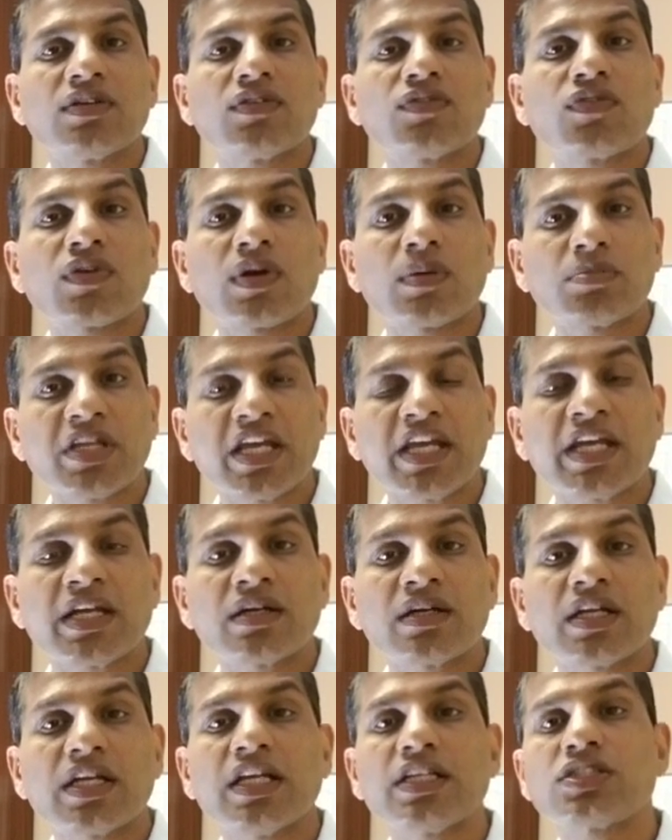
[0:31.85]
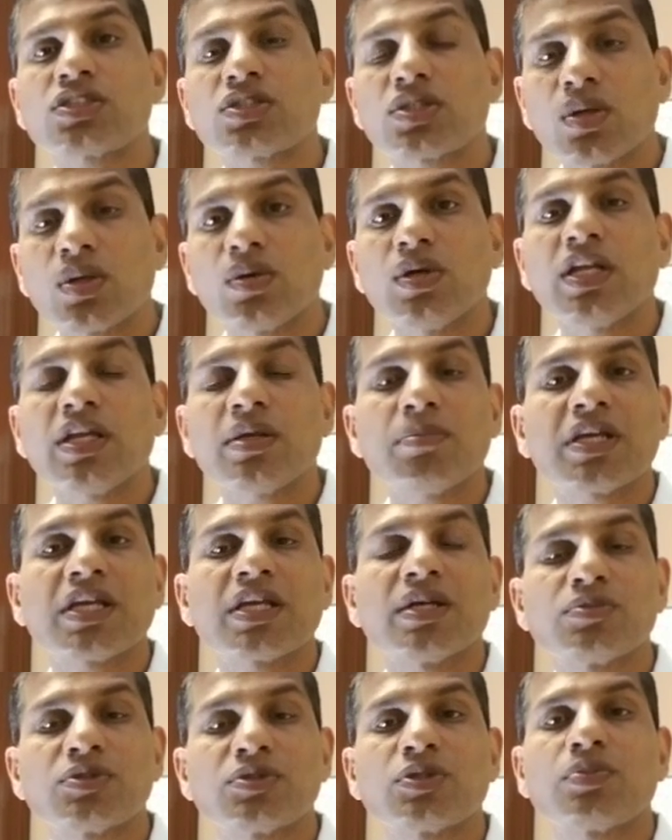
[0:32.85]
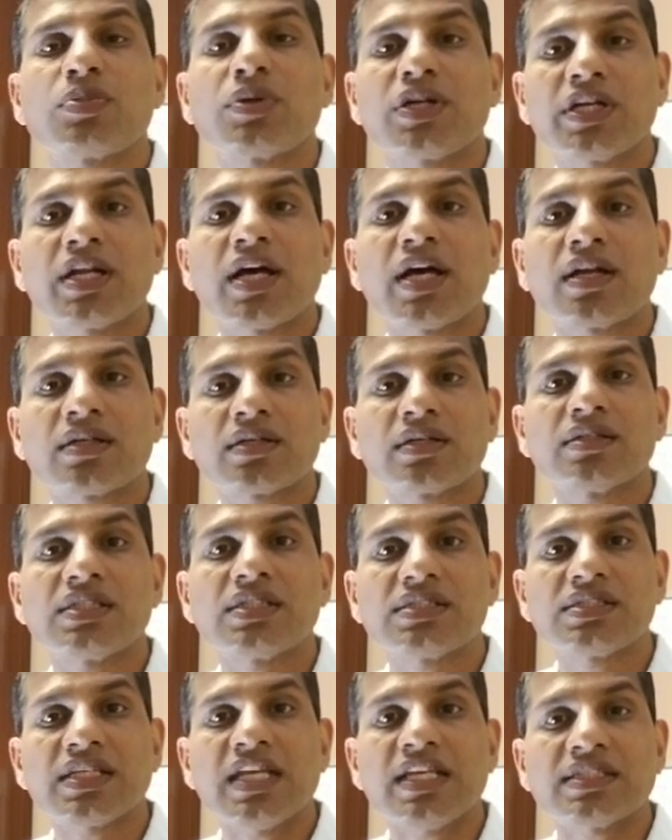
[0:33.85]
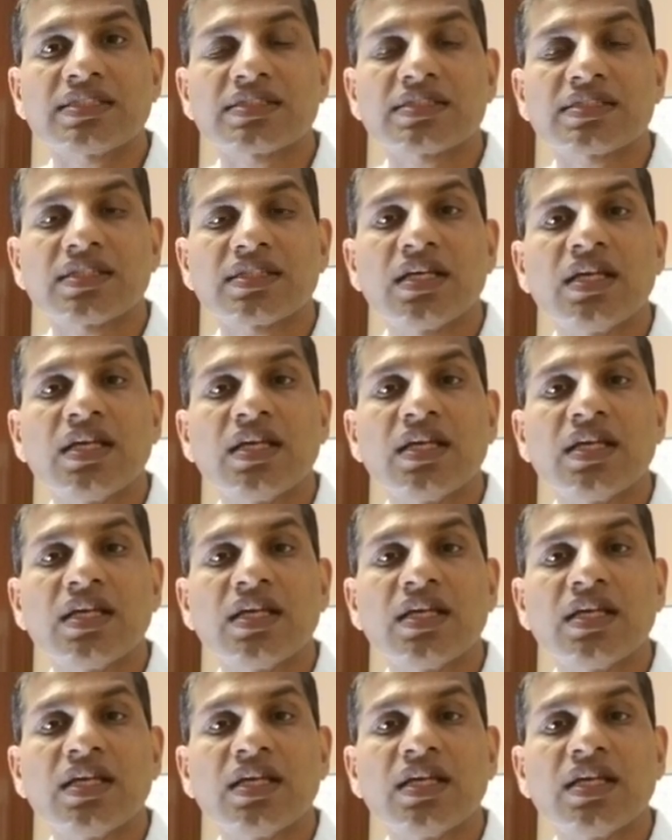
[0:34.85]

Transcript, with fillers: from there, it slowly becomes periodontal disease,